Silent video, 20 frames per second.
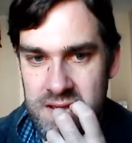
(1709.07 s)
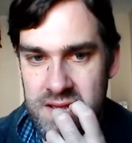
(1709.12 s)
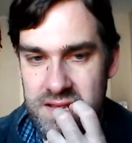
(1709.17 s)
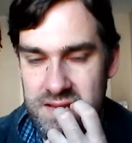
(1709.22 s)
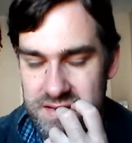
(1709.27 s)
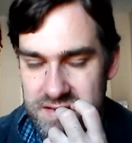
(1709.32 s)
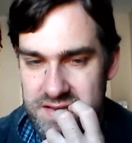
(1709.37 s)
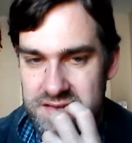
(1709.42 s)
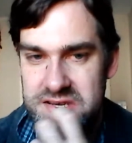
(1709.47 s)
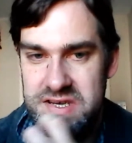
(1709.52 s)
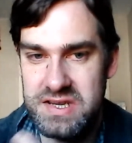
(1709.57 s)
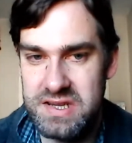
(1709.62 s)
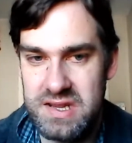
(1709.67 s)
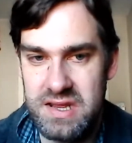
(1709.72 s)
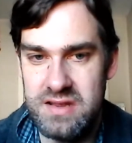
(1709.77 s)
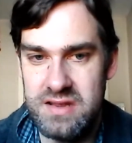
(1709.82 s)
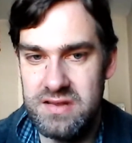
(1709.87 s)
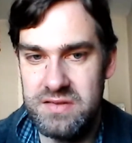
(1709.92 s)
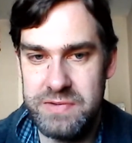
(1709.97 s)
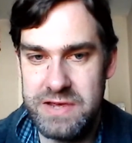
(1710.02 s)
So she
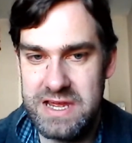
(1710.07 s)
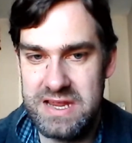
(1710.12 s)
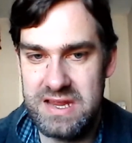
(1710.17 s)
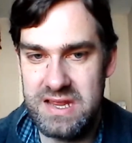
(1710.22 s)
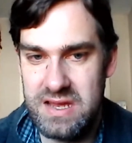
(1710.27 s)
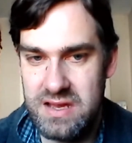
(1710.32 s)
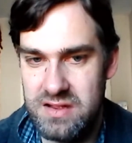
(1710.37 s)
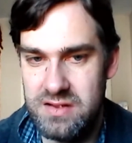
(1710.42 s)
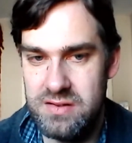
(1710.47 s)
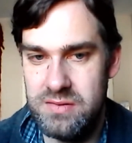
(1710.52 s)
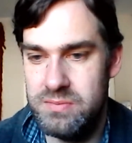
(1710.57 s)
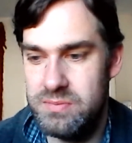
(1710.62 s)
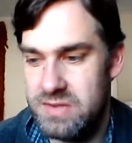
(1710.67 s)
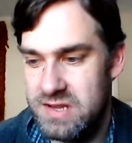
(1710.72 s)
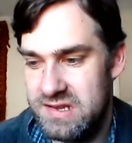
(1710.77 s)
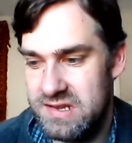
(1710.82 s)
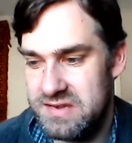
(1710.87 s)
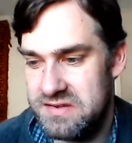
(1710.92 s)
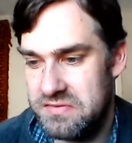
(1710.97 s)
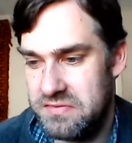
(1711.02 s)
goes back home,
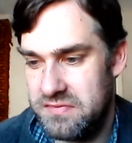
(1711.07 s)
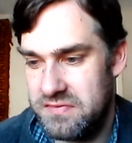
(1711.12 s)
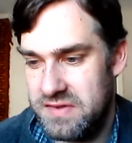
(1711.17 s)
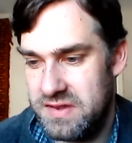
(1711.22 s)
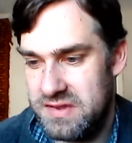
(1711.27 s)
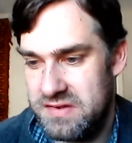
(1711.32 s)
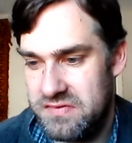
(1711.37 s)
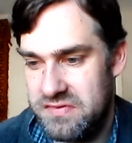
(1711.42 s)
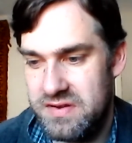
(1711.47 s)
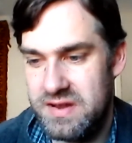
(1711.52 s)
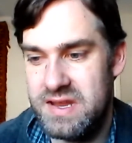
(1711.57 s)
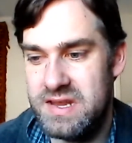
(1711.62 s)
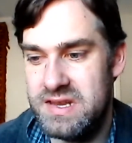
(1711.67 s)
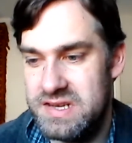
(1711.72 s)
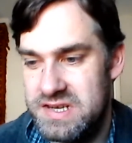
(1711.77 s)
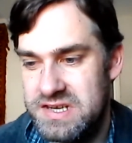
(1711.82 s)
meets with this friend.